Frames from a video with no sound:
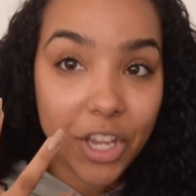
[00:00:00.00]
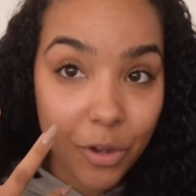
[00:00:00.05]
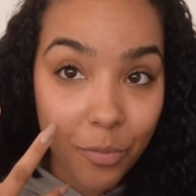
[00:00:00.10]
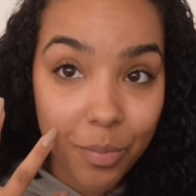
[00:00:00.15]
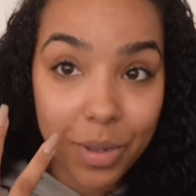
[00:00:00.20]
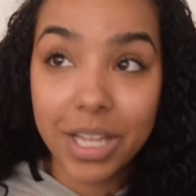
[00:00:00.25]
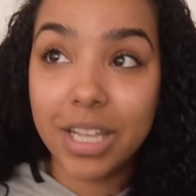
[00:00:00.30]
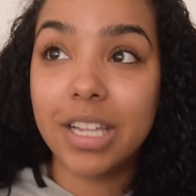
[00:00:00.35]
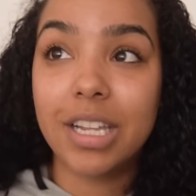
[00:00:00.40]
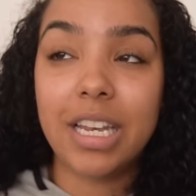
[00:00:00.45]

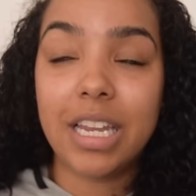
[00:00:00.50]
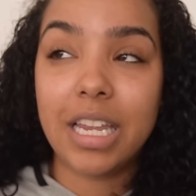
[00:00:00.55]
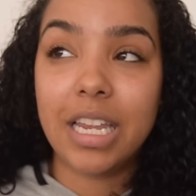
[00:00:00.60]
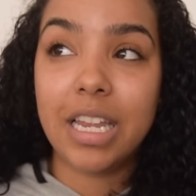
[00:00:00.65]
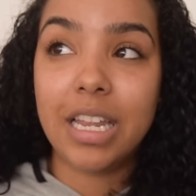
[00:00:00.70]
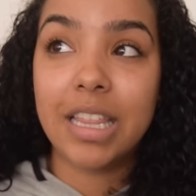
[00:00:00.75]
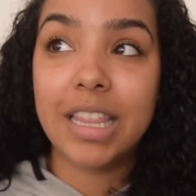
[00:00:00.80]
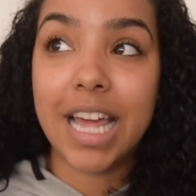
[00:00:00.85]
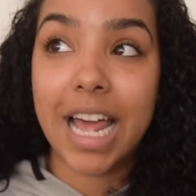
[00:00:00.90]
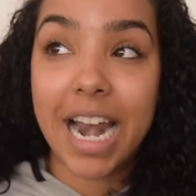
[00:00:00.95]

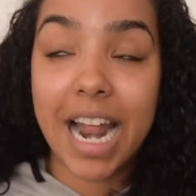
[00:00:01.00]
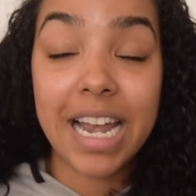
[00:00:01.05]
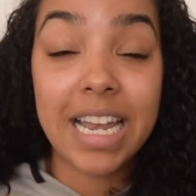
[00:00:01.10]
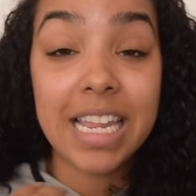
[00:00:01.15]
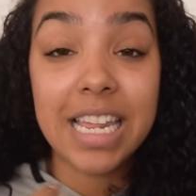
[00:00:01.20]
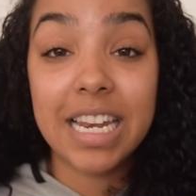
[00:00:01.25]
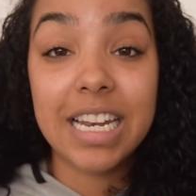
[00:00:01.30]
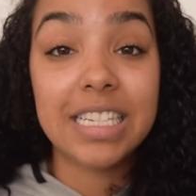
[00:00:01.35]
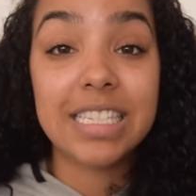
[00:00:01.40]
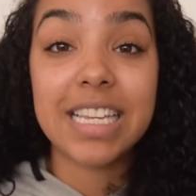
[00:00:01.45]
humility that I
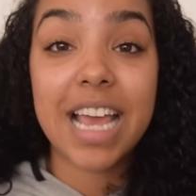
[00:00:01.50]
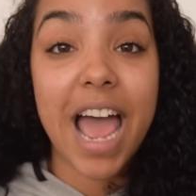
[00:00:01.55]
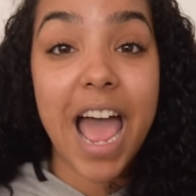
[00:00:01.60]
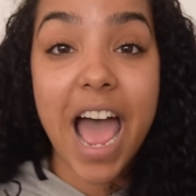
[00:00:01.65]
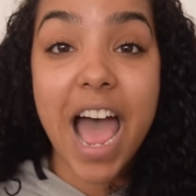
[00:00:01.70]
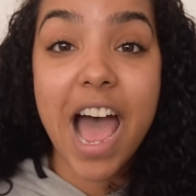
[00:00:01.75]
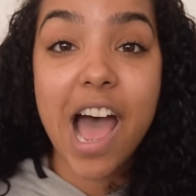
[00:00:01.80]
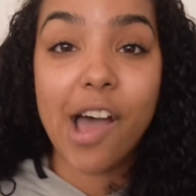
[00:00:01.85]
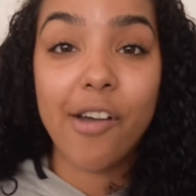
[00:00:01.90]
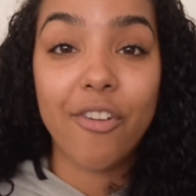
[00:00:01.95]
needed to
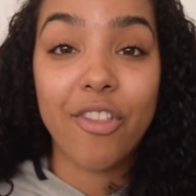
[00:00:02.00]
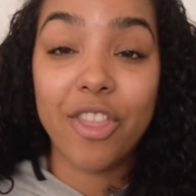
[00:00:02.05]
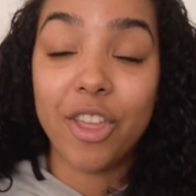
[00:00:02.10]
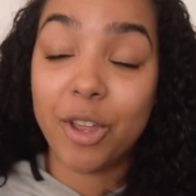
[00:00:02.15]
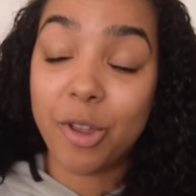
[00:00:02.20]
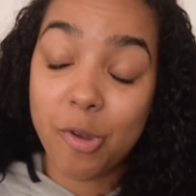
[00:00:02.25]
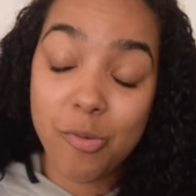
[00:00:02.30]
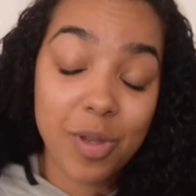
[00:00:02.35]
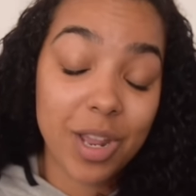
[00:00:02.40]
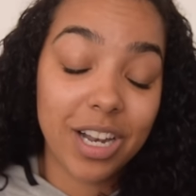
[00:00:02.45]
have and the
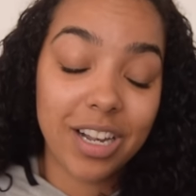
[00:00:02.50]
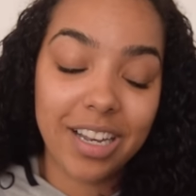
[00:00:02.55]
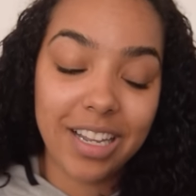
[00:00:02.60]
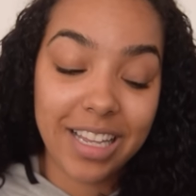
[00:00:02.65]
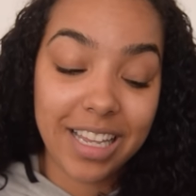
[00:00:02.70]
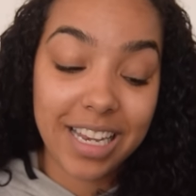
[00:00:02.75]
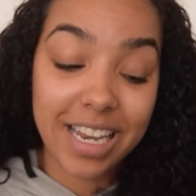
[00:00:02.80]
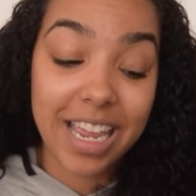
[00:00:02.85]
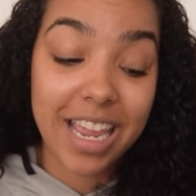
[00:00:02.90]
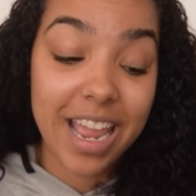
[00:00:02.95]

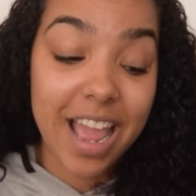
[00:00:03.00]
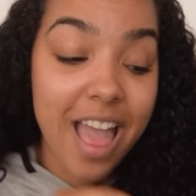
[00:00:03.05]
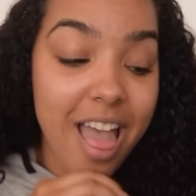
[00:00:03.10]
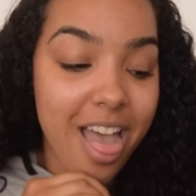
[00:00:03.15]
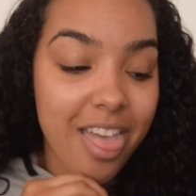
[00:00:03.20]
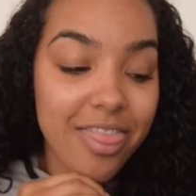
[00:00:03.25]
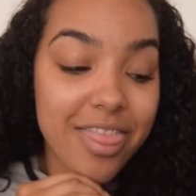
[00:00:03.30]
humility